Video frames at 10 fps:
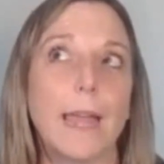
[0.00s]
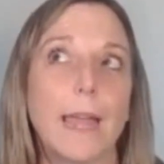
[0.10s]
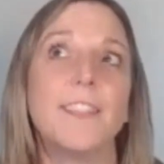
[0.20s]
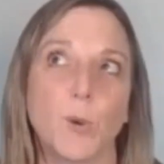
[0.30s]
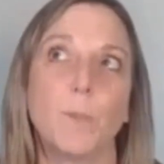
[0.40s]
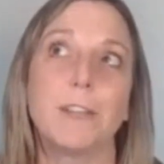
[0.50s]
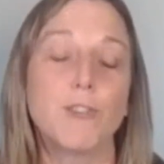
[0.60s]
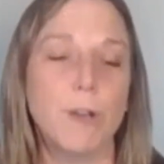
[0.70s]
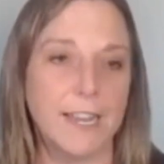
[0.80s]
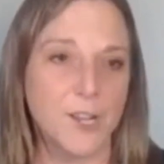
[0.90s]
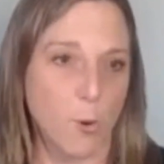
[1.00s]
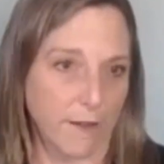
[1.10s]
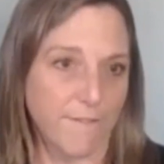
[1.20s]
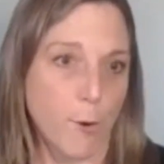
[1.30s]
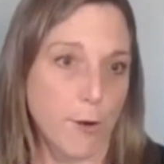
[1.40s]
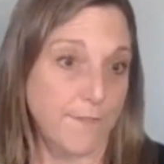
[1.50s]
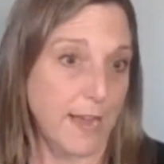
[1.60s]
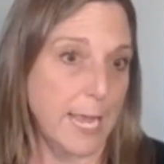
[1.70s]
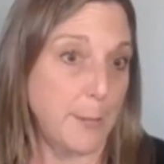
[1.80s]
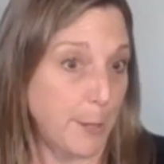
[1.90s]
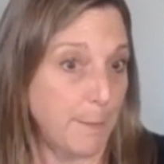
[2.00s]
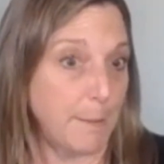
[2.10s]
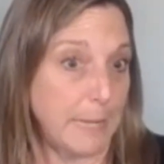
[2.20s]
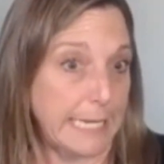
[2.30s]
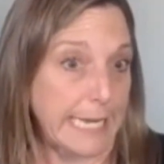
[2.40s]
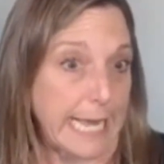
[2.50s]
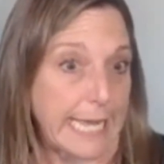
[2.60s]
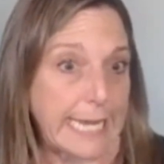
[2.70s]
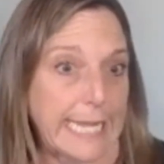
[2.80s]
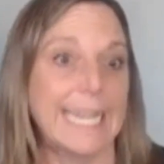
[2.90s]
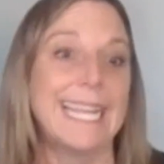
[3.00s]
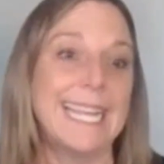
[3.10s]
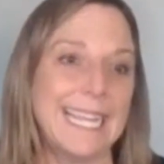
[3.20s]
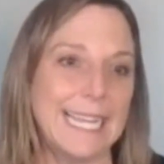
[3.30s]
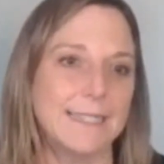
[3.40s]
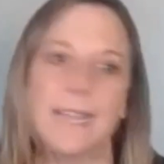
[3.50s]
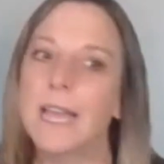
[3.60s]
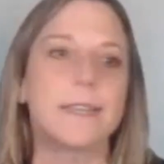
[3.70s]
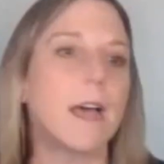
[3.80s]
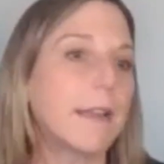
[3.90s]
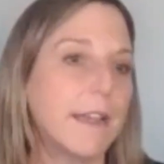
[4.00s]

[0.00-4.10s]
and and this will be a trend going forward if i had to put my money on it is